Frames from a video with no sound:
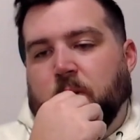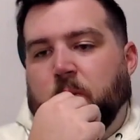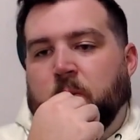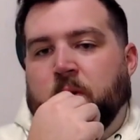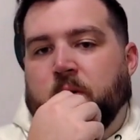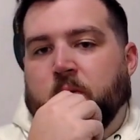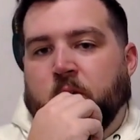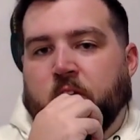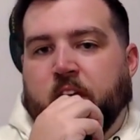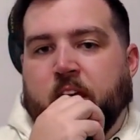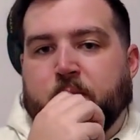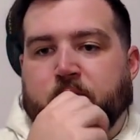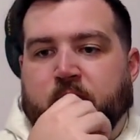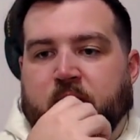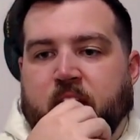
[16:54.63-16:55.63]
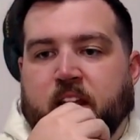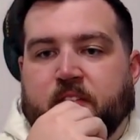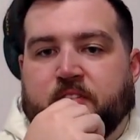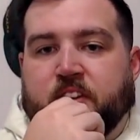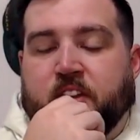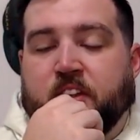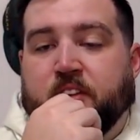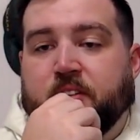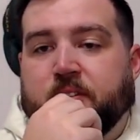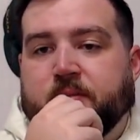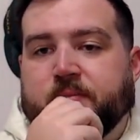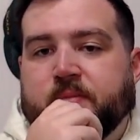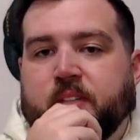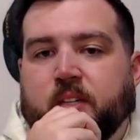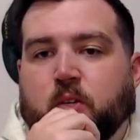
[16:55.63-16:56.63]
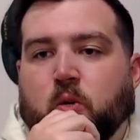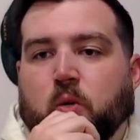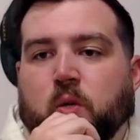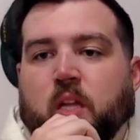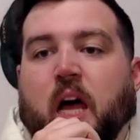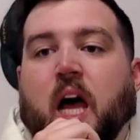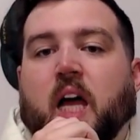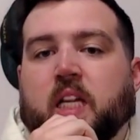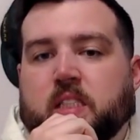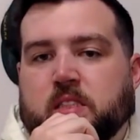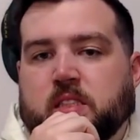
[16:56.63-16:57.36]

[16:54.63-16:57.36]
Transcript: weren't really able to get after Hill a whole lot.